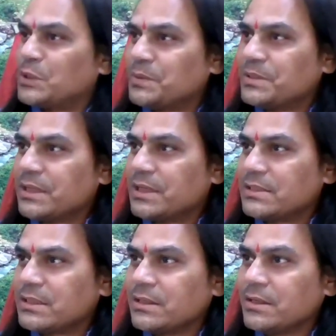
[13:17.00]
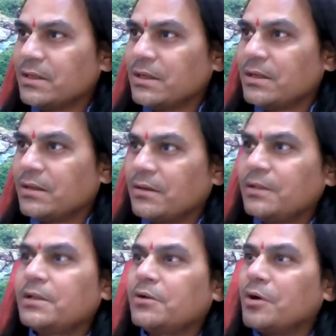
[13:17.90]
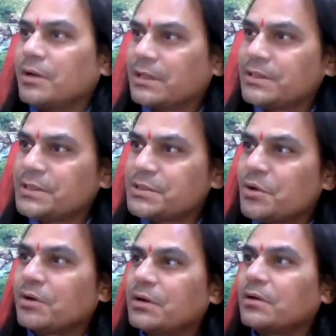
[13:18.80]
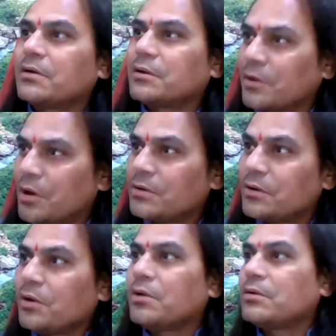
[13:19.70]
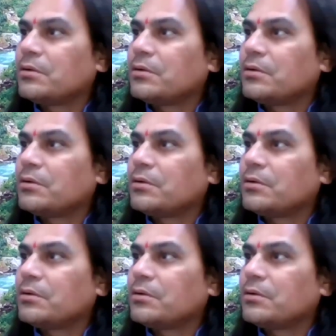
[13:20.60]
philosophy says neither God exists nor God